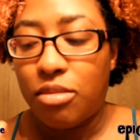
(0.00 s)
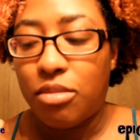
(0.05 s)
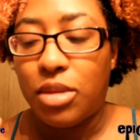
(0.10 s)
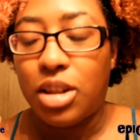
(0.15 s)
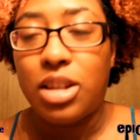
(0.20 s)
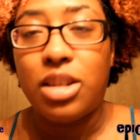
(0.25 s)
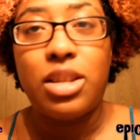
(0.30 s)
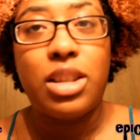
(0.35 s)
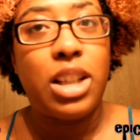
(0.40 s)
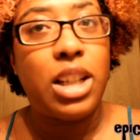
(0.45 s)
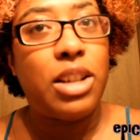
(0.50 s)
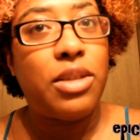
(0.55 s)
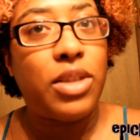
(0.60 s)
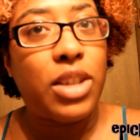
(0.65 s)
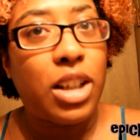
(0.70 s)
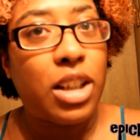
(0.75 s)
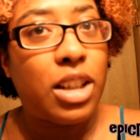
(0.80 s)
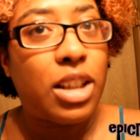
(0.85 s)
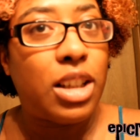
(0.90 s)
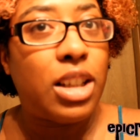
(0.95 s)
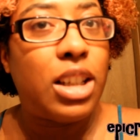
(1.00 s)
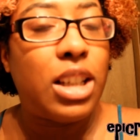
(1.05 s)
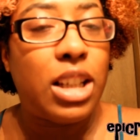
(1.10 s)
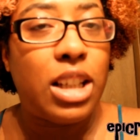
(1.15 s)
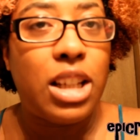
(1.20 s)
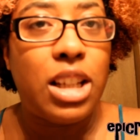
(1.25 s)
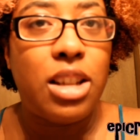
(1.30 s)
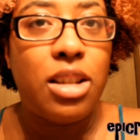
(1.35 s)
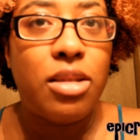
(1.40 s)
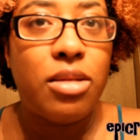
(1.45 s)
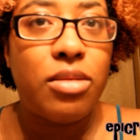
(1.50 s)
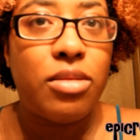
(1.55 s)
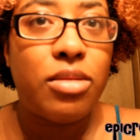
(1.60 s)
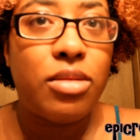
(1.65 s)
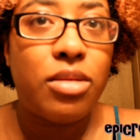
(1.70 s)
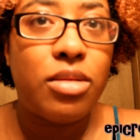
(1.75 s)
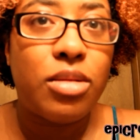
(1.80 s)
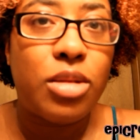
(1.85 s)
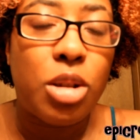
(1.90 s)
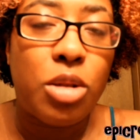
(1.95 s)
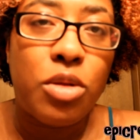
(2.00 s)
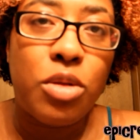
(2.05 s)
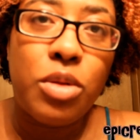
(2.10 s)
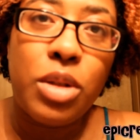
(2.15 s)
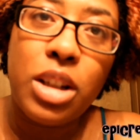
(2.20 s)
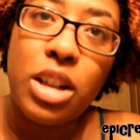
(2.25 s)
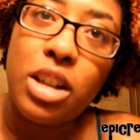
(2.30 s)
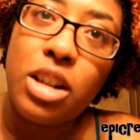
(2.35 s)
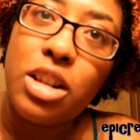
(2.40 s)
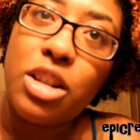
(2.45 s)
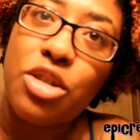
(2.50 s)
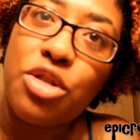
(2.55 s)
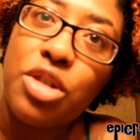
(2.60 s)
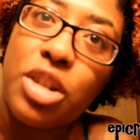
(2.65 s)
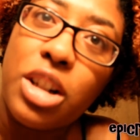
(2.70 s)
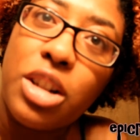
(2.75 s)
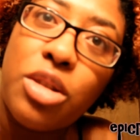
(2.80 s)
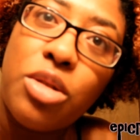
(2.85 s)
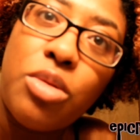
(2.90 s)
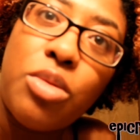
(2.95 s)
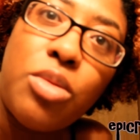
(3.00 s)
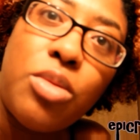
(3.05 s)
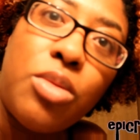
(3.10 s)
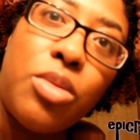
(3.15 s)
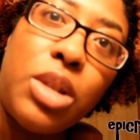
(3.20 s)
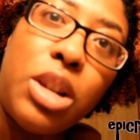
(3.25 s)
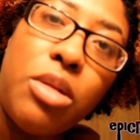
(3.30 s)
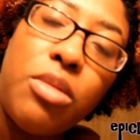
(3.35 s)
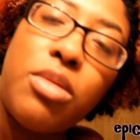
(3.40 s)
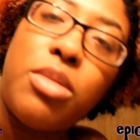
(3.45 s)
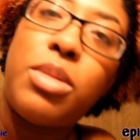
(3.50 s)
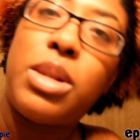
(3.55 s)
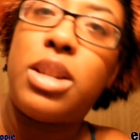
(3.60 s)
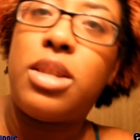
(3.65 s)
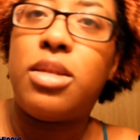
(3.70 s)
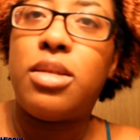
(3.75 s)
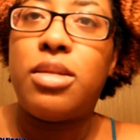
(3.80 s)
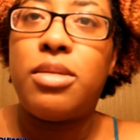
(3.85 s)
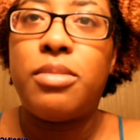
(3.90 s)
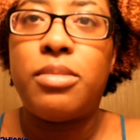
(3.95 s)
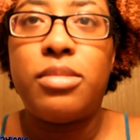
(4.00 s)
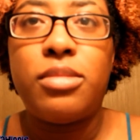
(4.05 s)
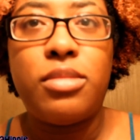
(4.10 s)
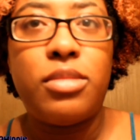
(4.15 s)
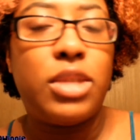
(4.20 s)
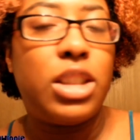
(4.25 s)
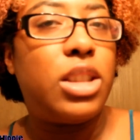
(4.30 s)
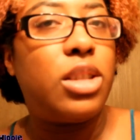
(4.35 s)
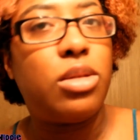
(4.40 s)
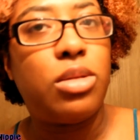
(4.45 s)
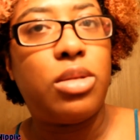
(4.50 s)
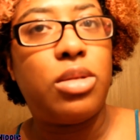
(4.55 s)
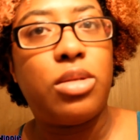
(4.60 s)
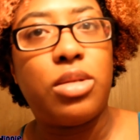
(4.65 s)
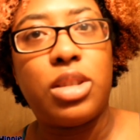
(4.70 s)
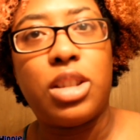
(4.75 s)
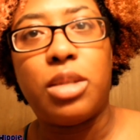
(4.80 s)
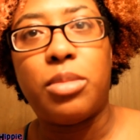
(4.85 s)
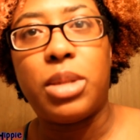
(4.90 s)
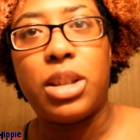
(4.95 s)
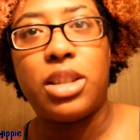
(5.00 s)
because I have not had any overweight oh, guys try to get with me in a long time.